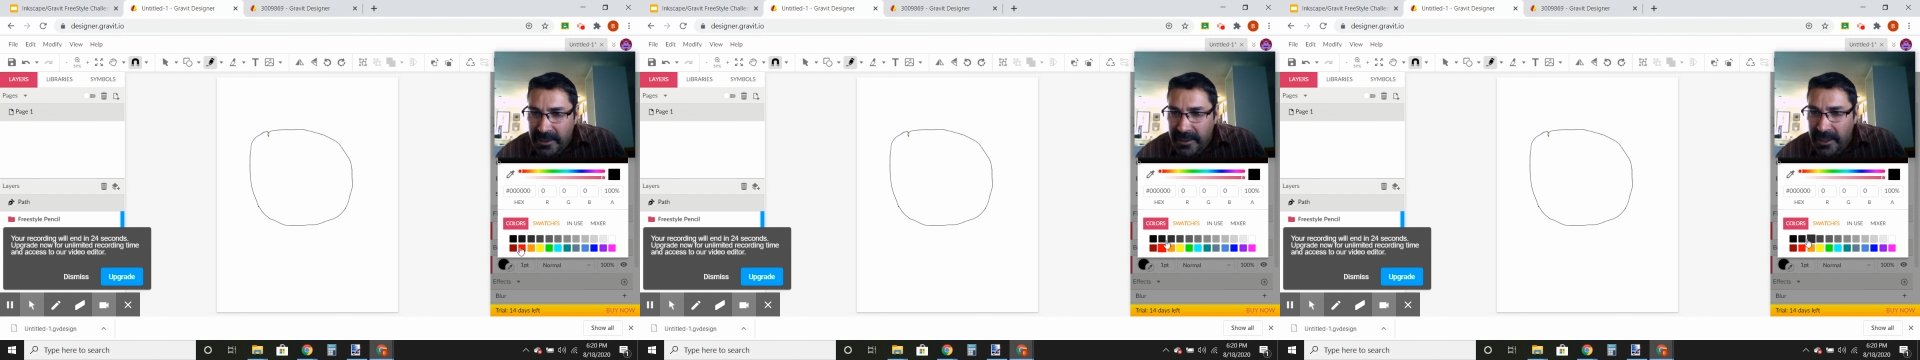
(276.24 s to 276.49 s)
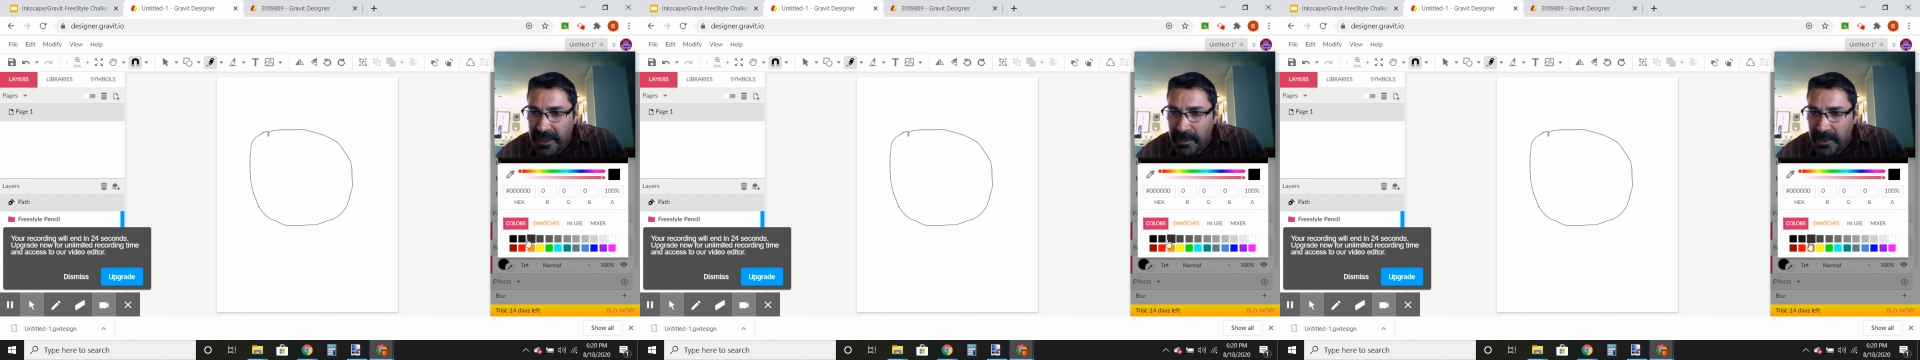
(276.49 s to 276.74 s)

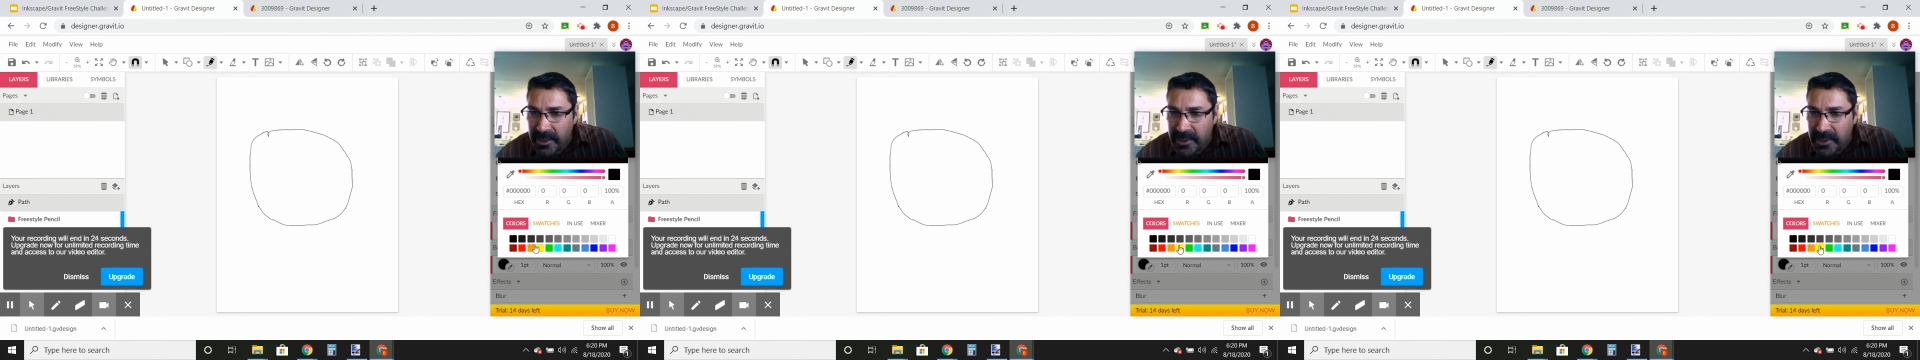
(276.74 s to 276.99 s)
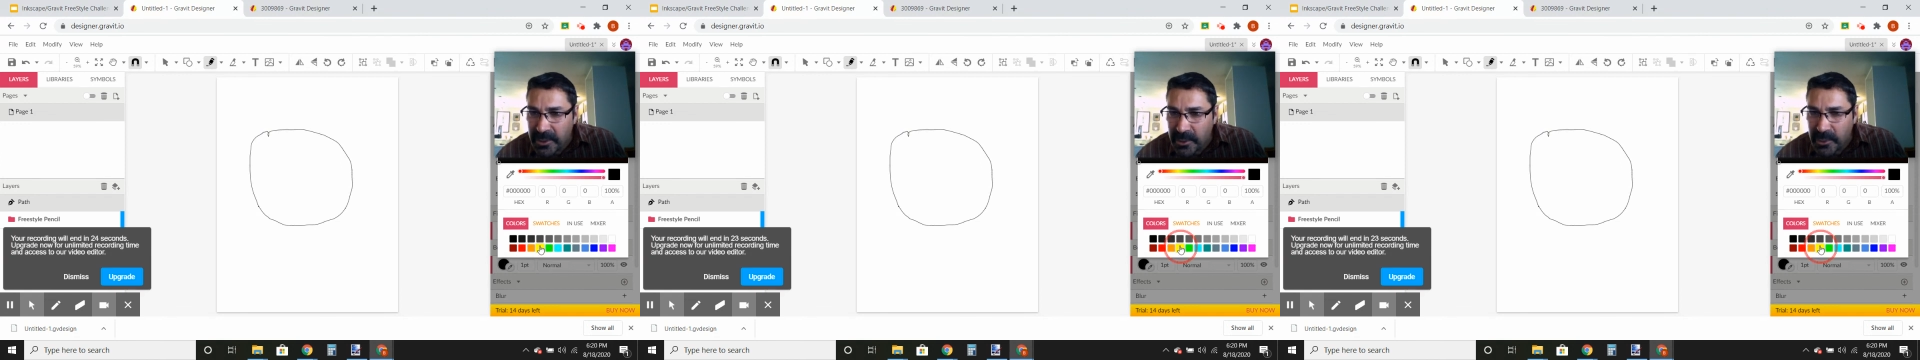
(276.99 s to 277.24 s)
and I'm going to
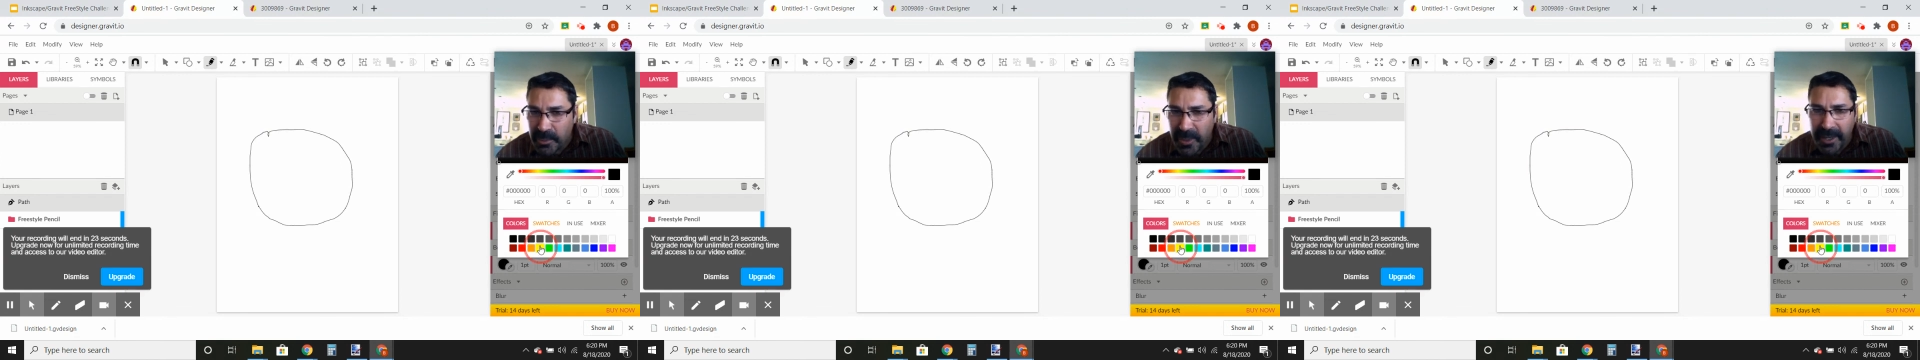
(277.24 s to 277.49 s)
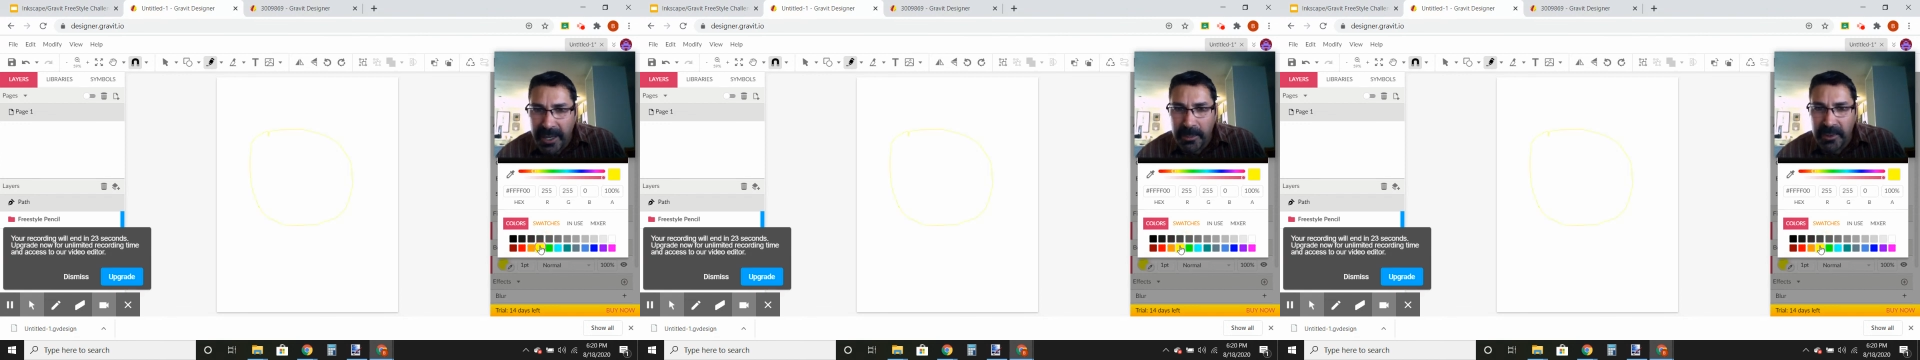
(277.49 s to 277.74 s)
choose my
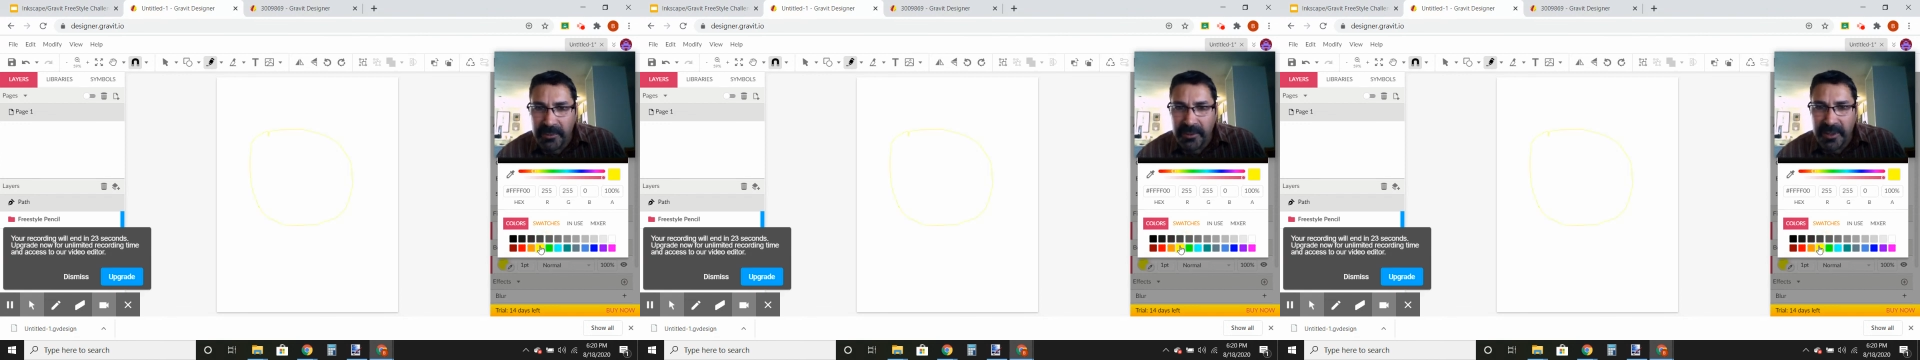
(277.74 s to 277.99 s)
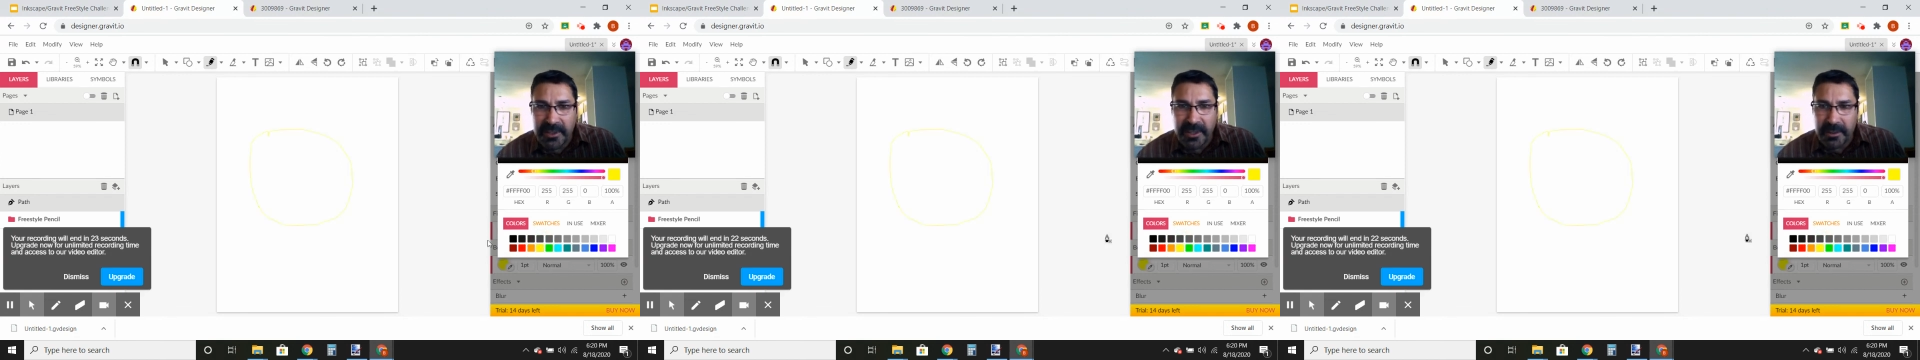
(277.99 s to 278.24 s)
happy
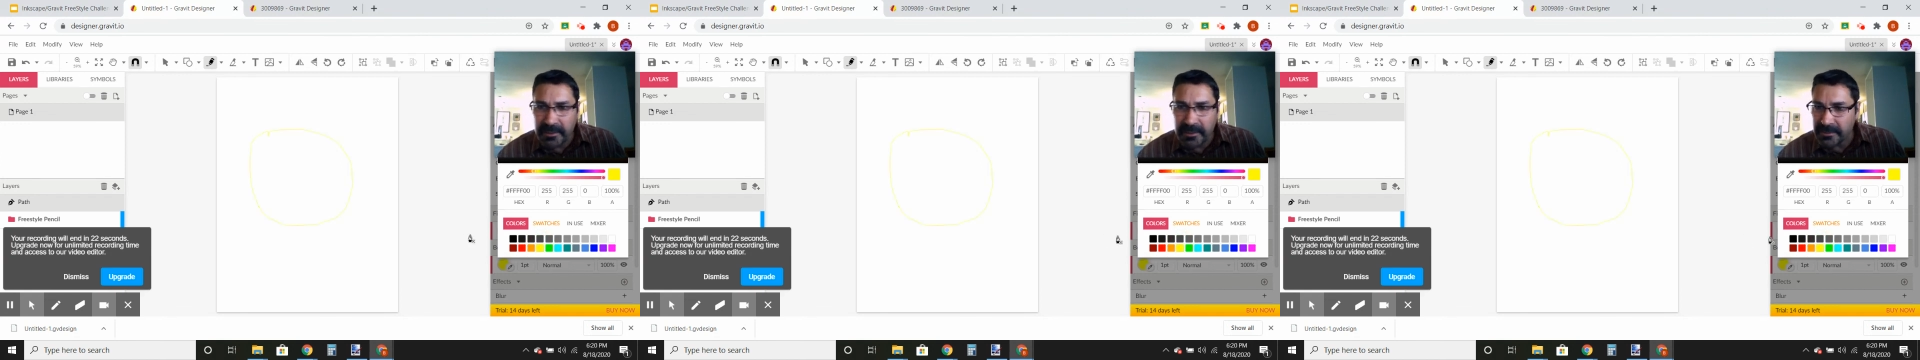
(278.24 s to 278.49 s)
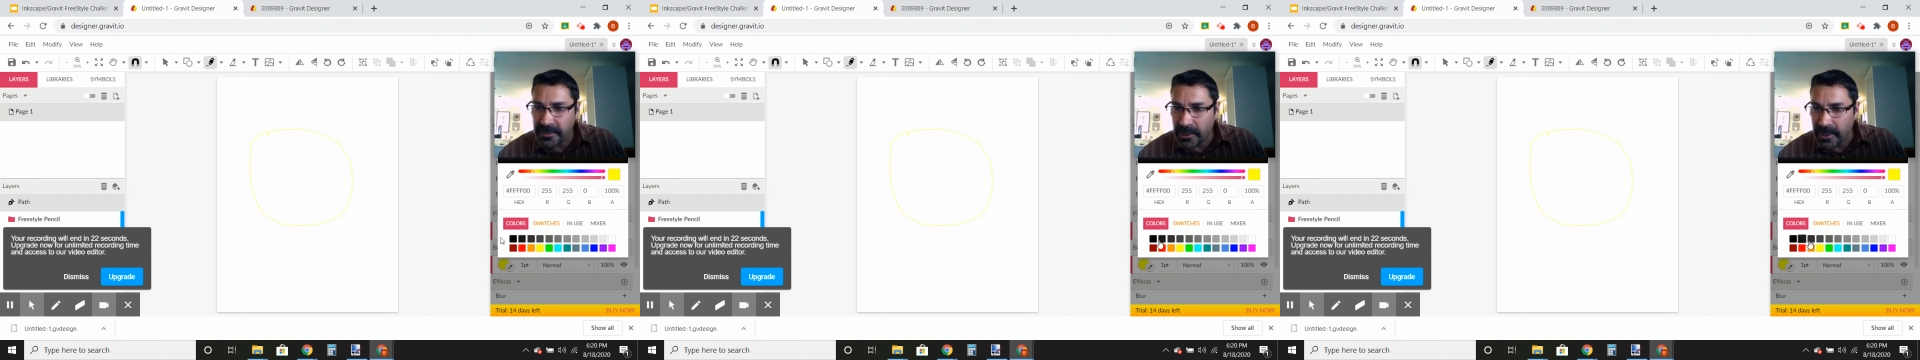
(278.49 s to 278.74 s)
face.
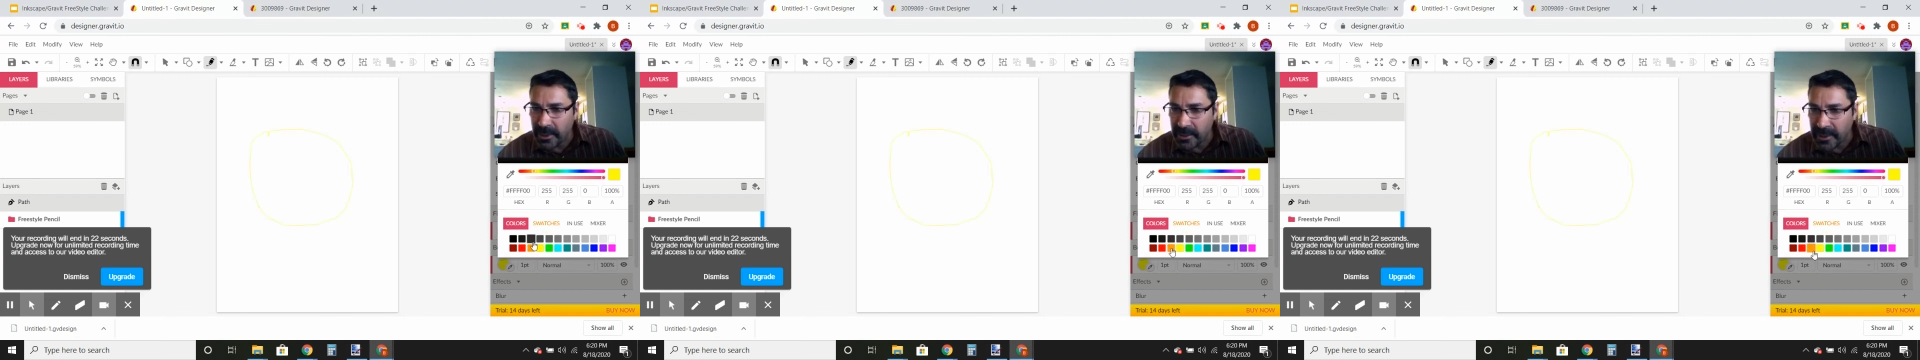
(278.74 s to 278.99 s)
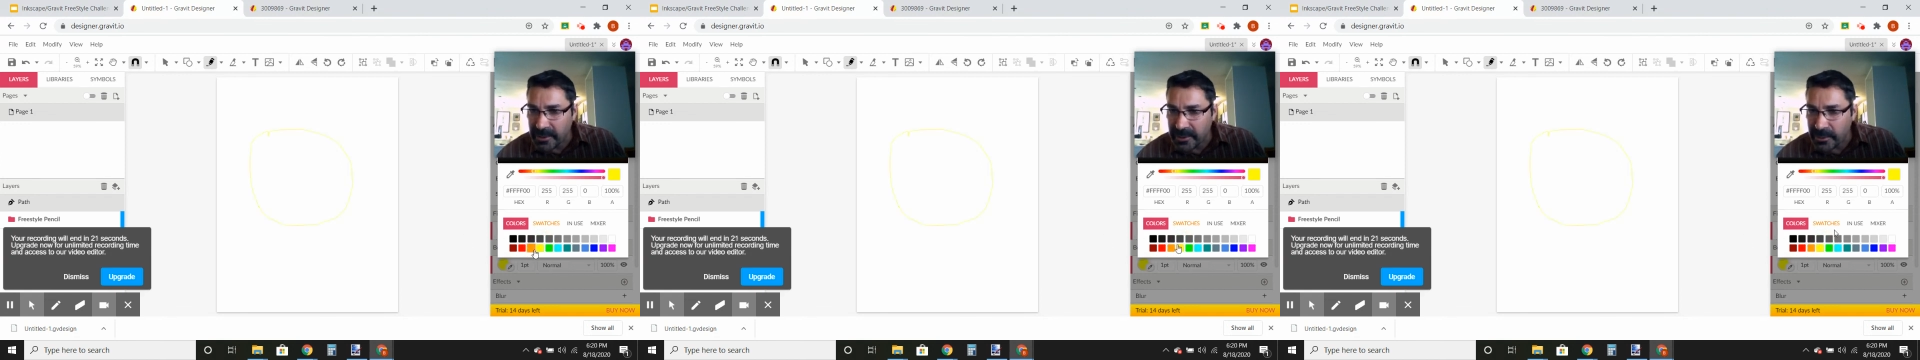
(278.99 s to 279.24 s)
Oh no,
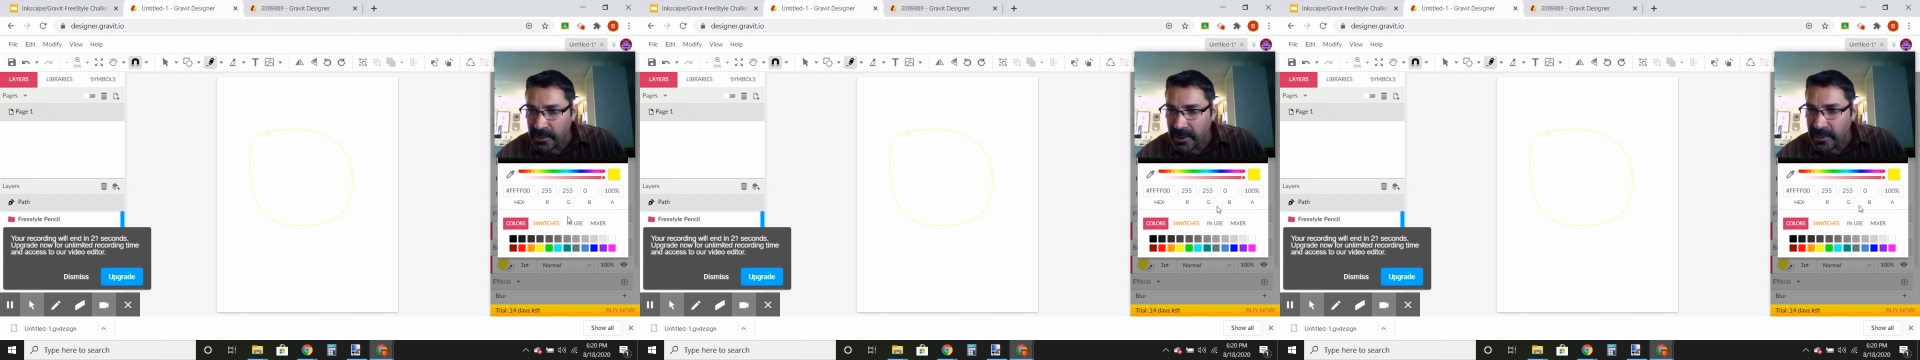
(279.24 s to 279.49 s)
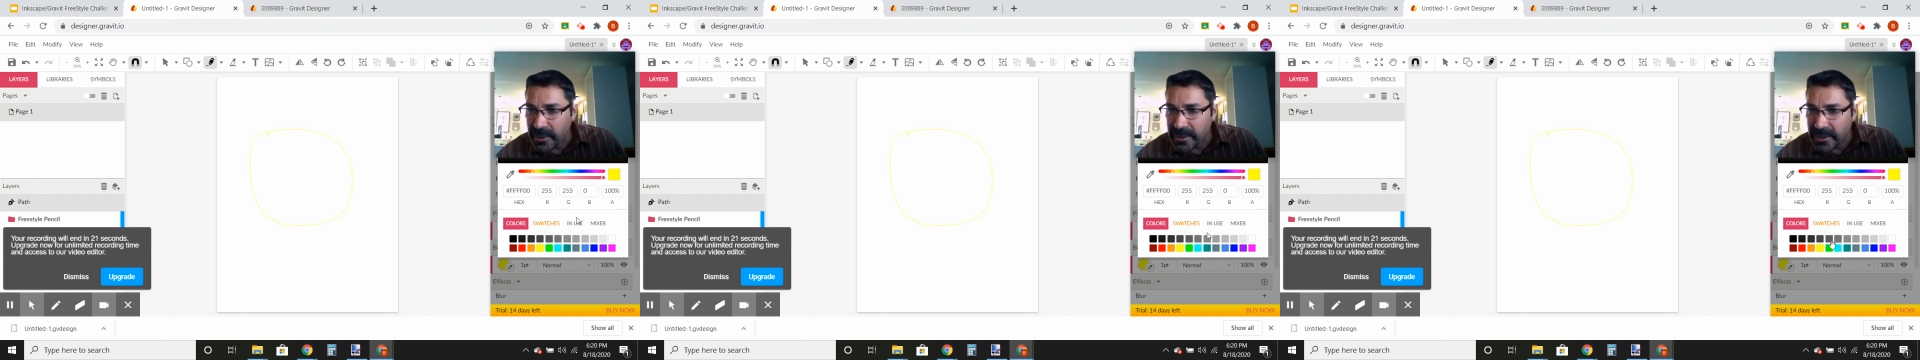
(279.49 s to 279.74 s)
that was the
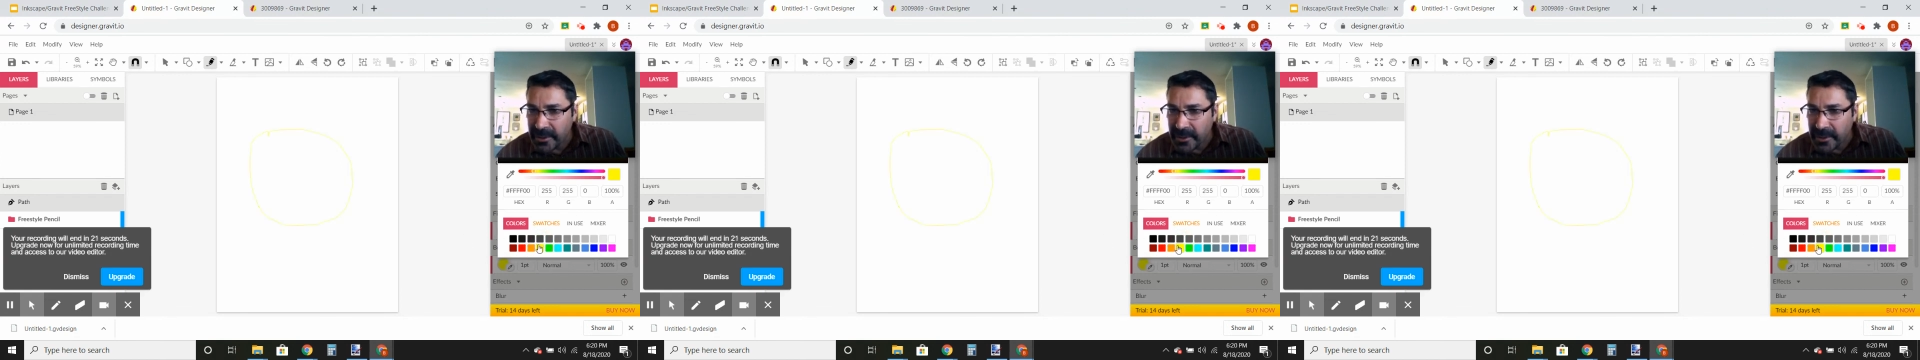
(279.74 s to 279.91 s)
wrong one.